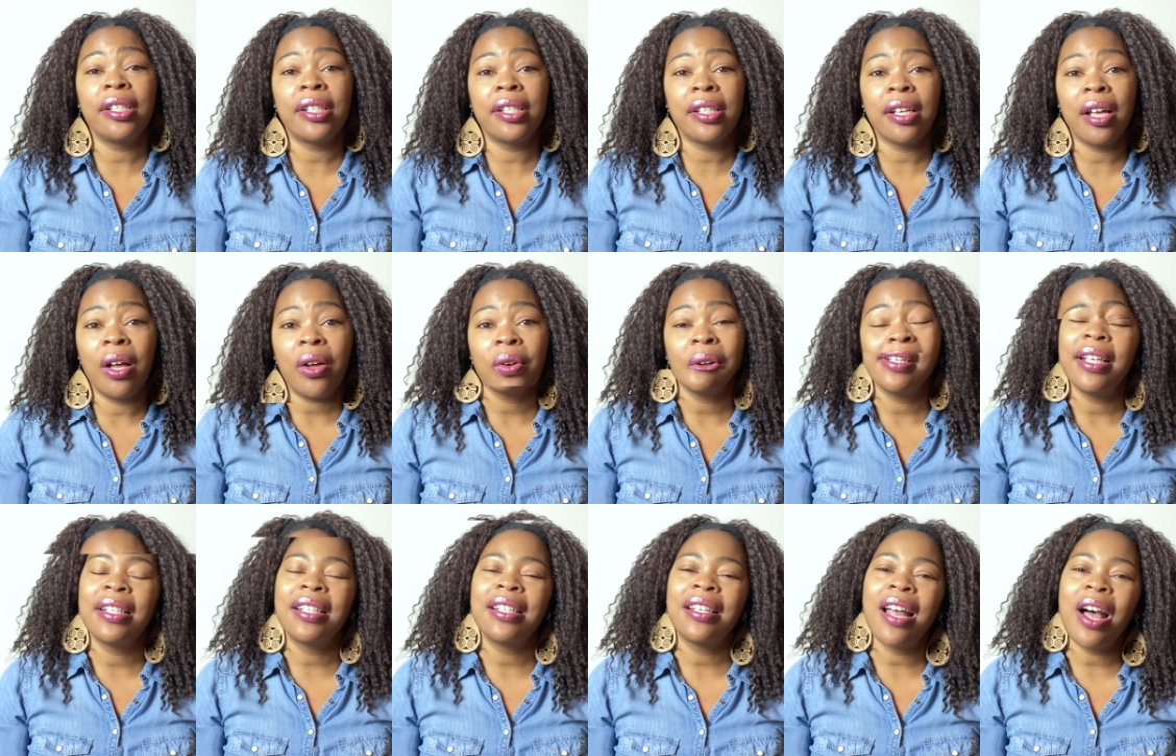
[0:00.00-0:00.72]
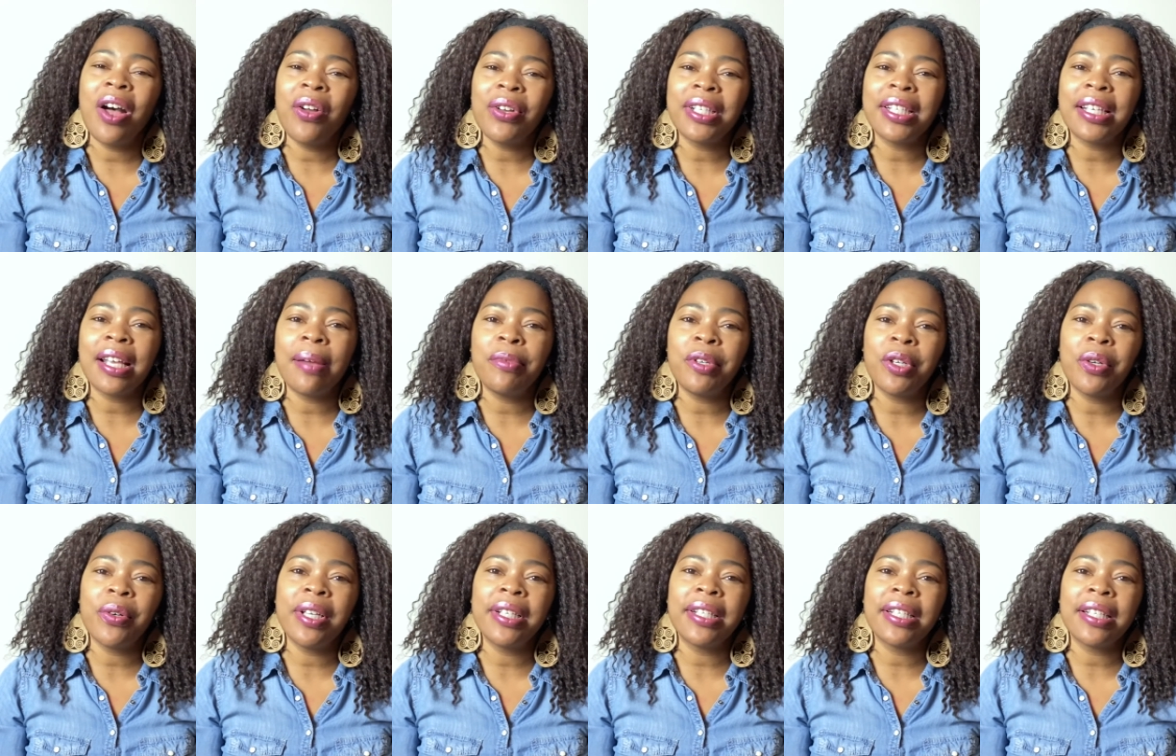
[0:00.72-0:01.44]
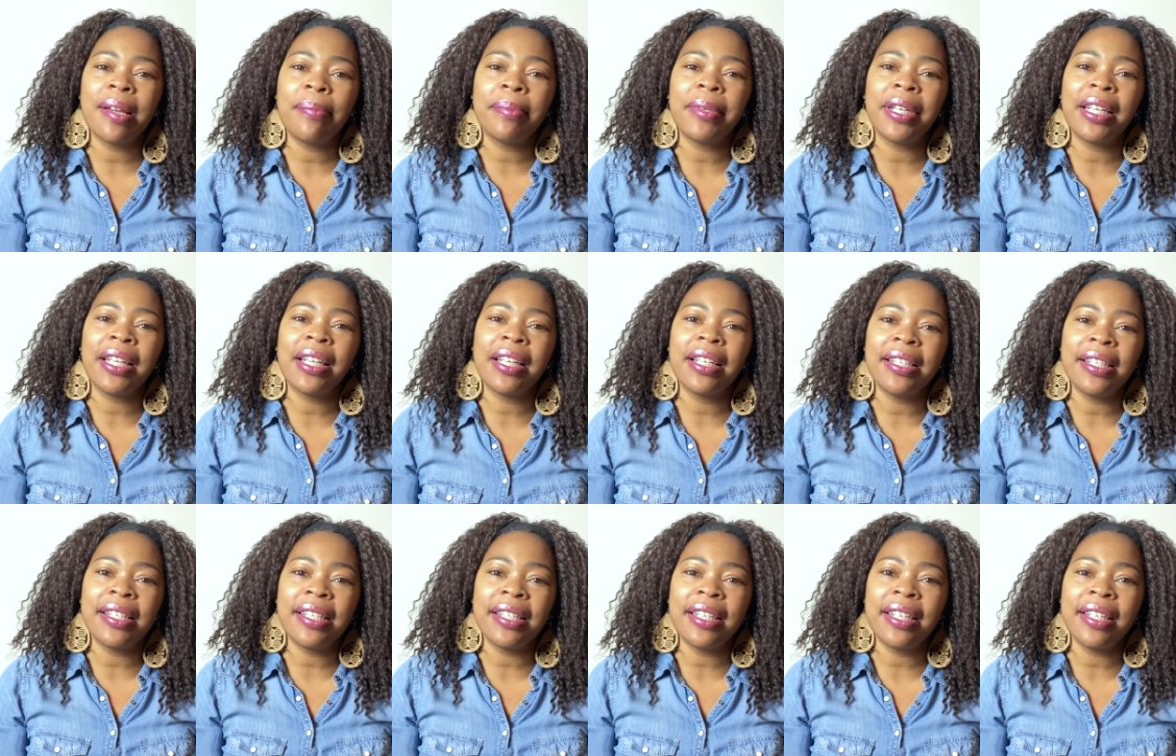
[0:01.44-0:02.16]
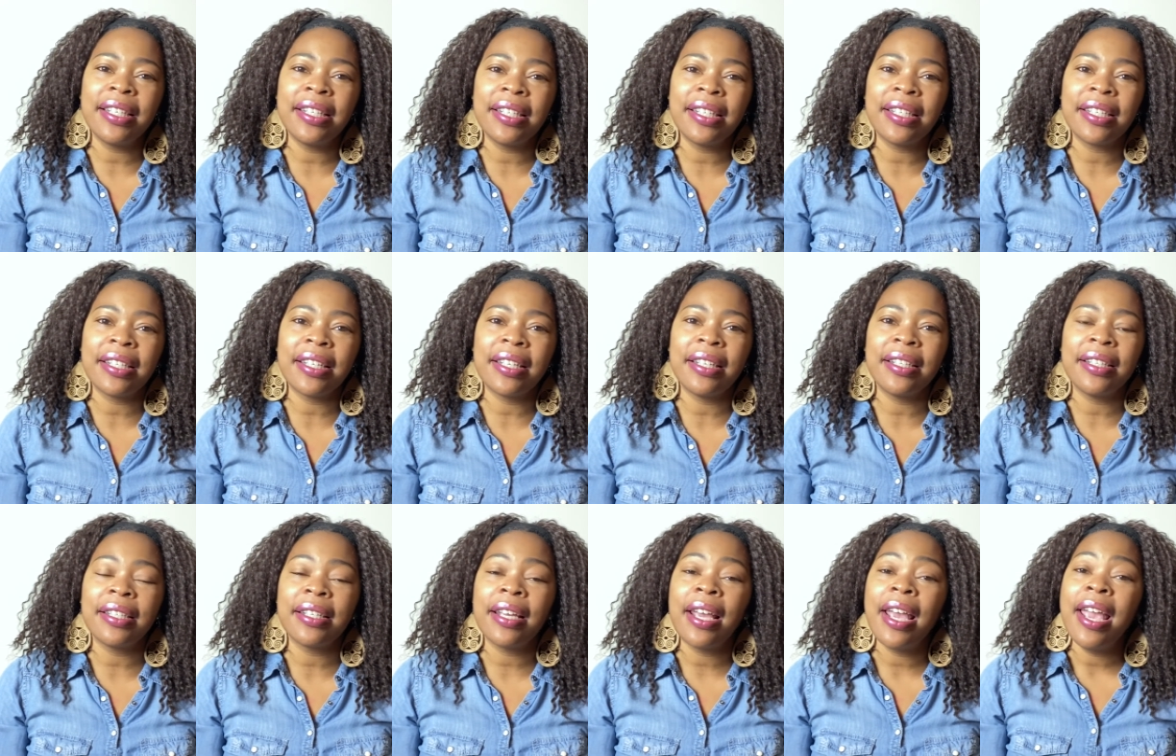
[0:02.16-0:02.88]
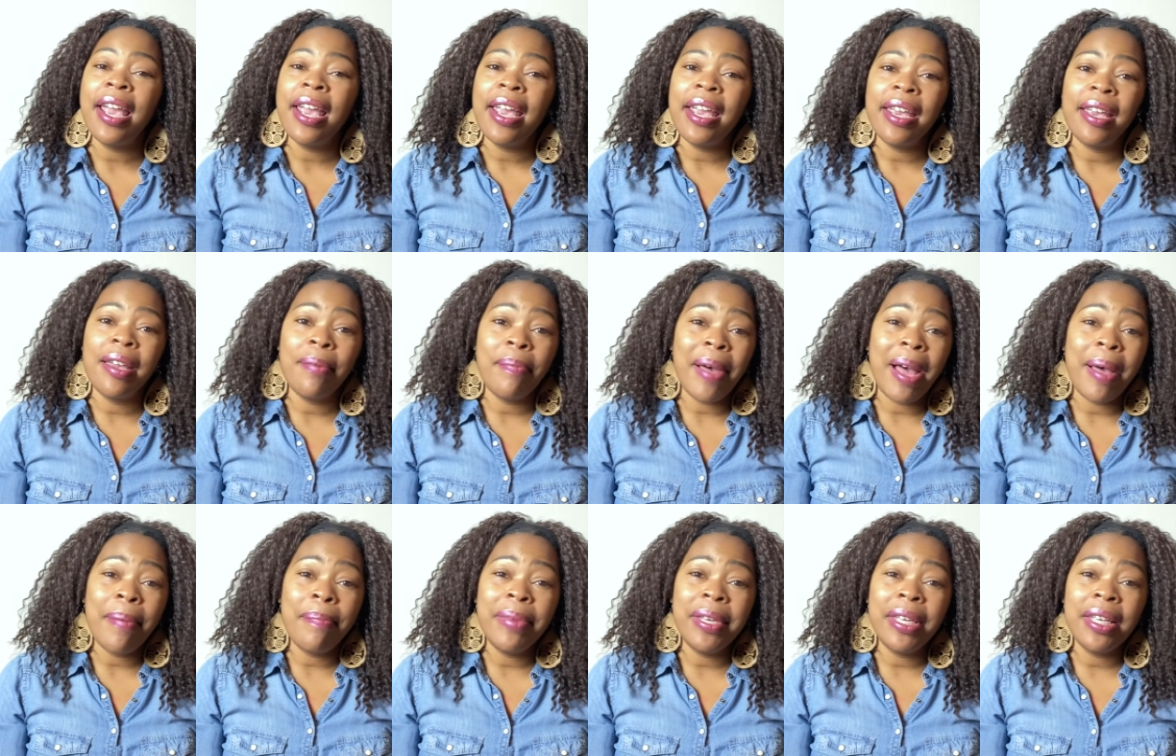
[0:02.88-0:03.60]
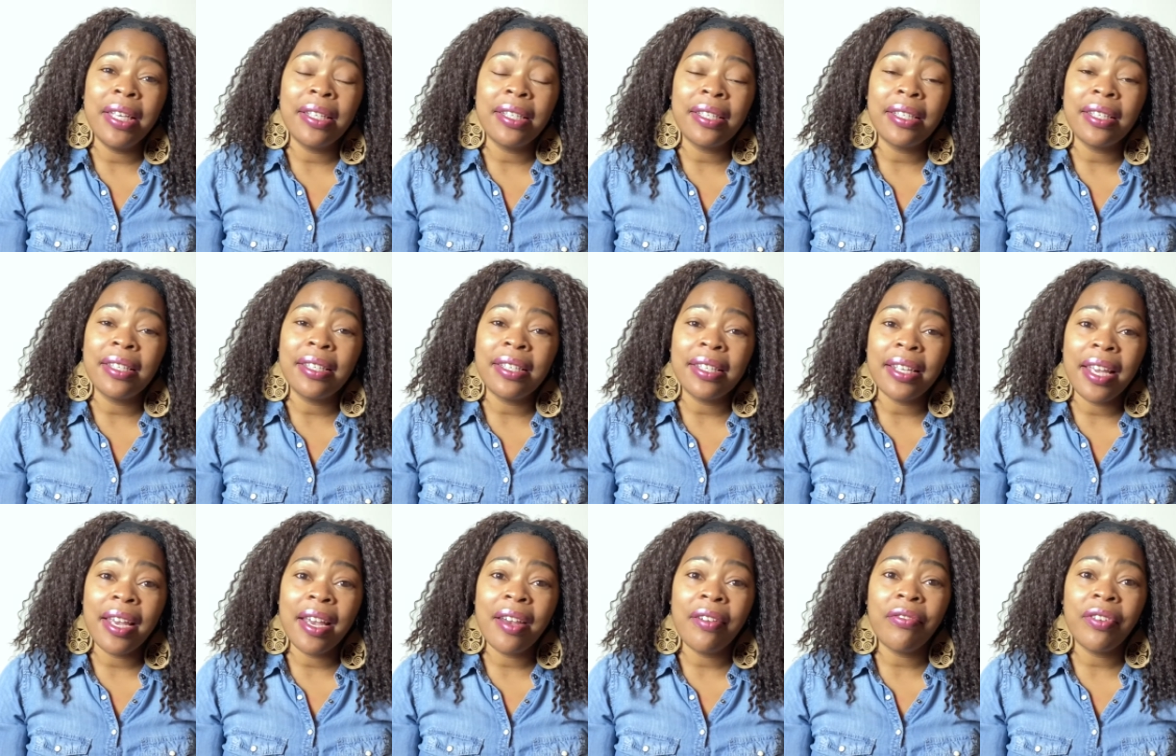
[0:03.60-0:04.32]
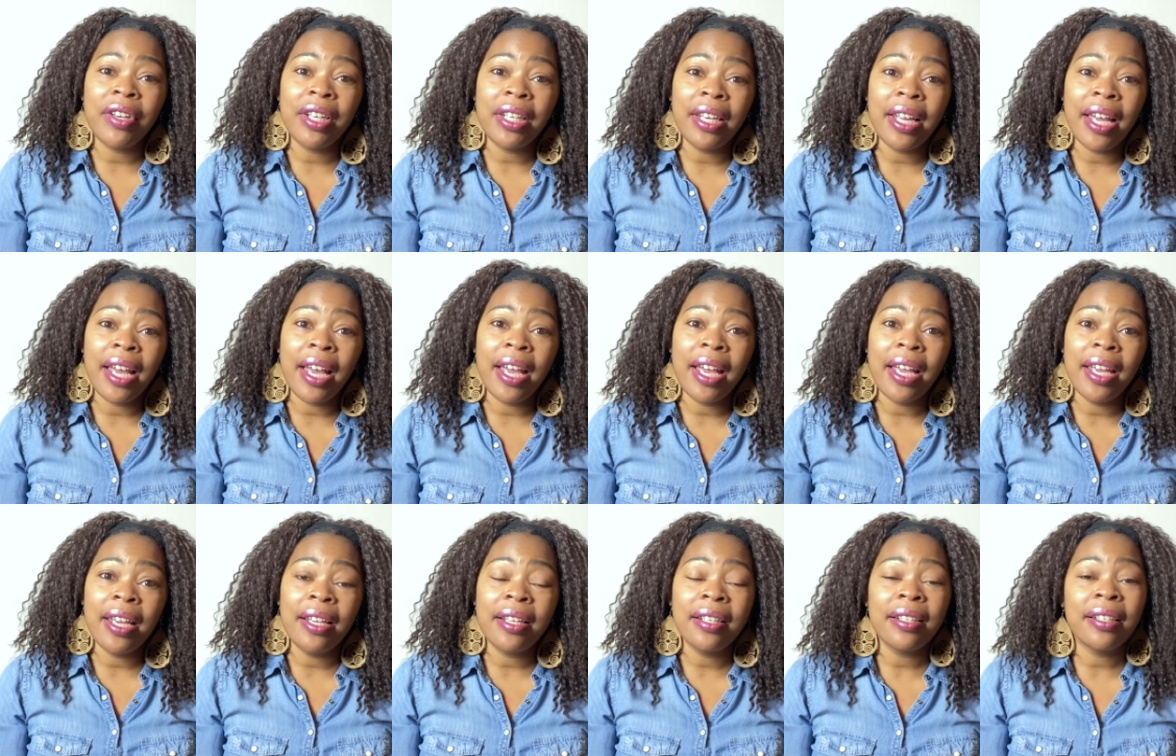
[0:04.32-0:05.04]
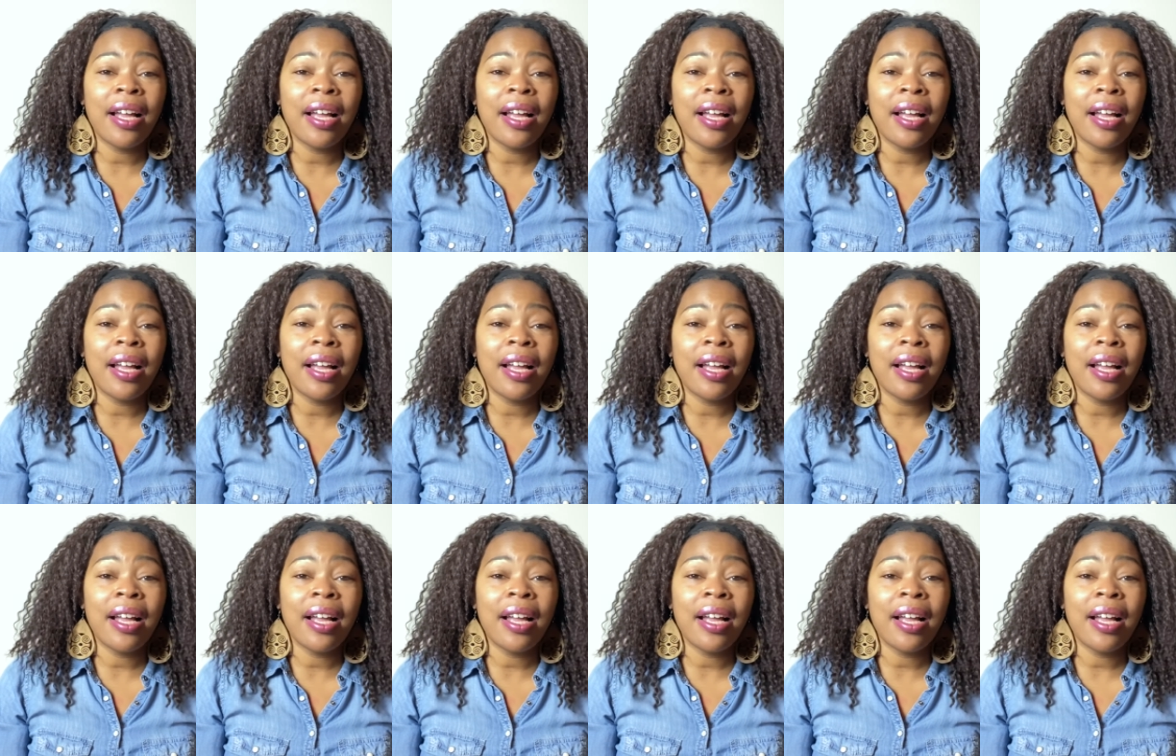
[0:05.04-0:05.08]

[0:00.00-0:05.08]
So as long as I'm doing something consistent in my business every day,